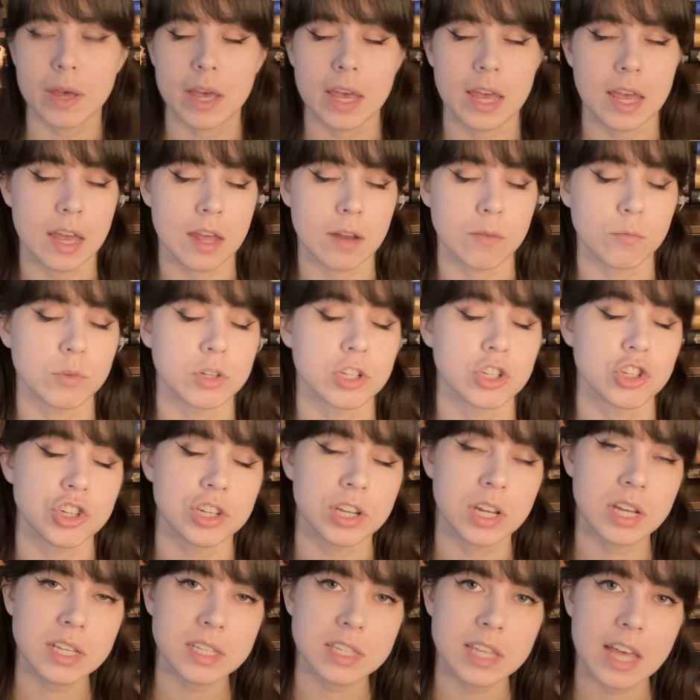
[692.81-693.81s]
And when she
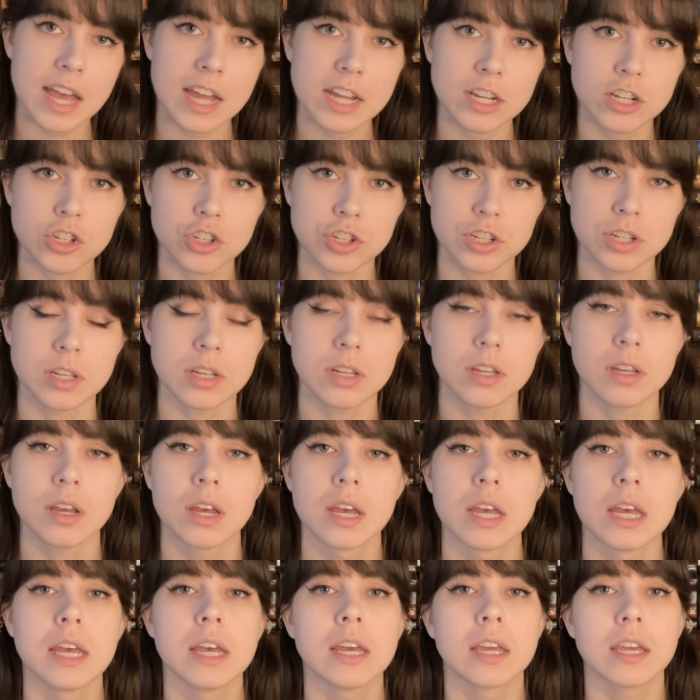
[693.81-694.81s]
does that, she
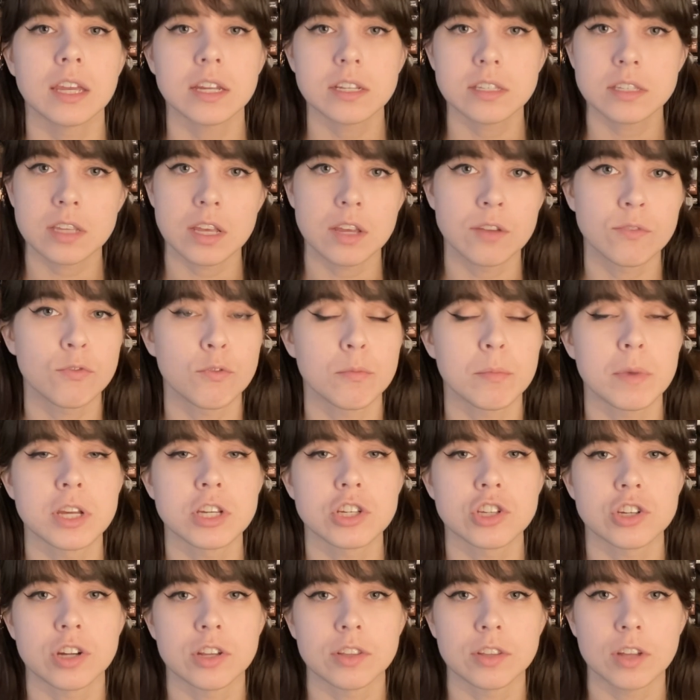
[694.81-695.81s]
gets the
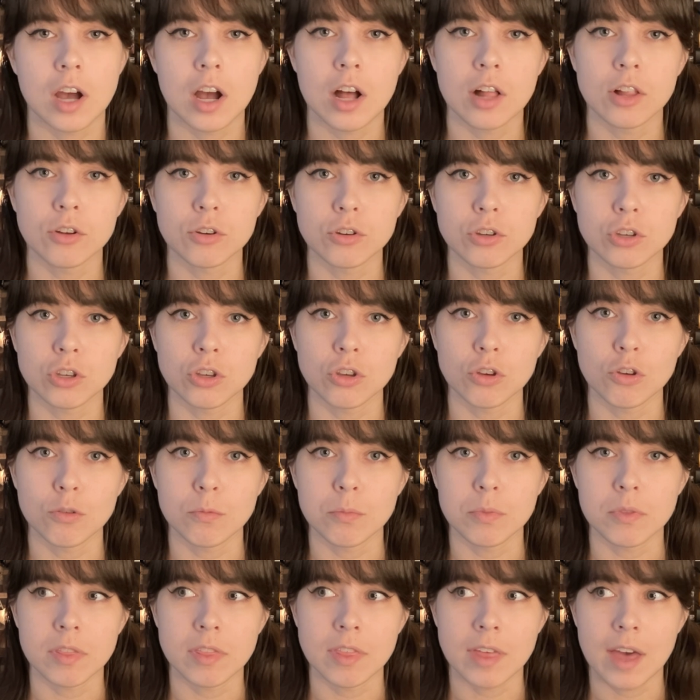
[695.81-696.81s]
information on the holo cube
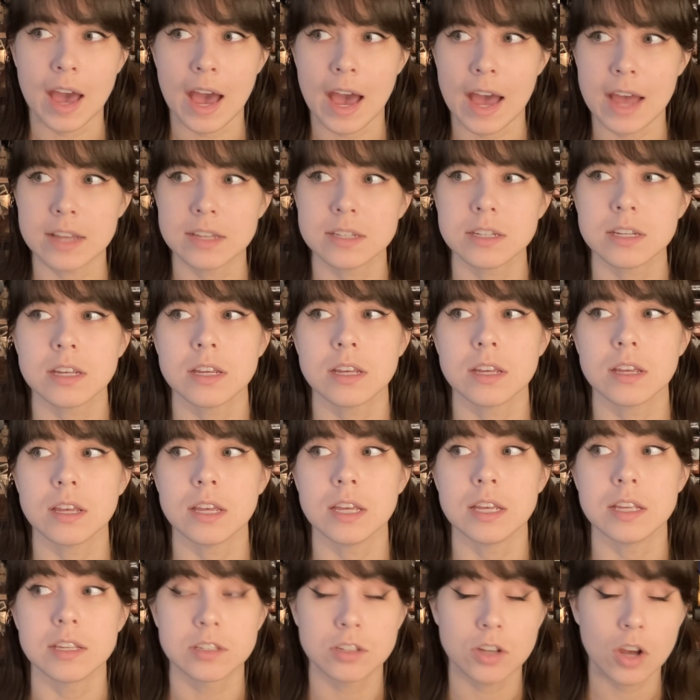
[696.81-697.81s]
that
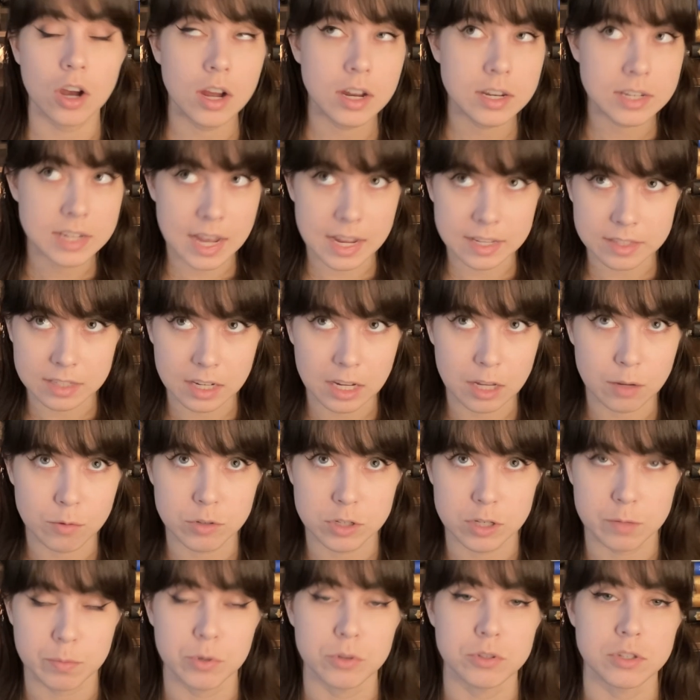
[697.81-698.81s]
his contact that he was
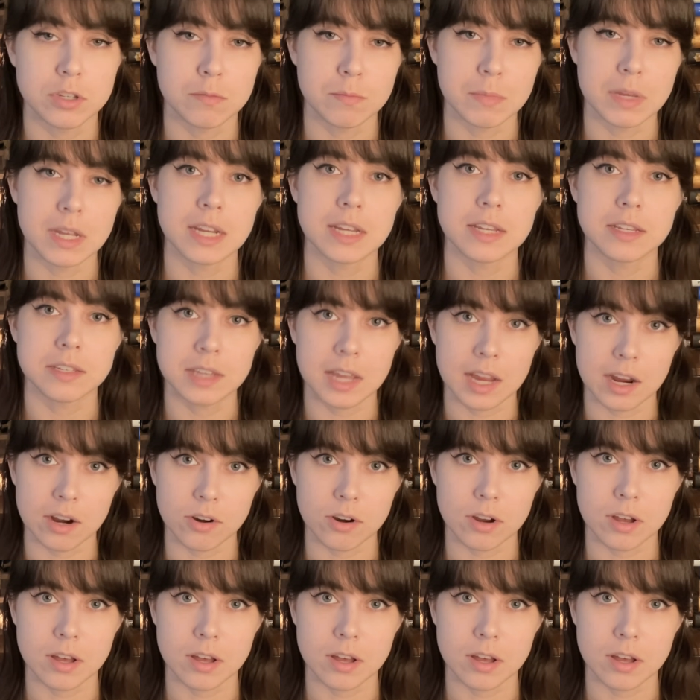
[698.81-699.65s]
supposed to meet is Hera.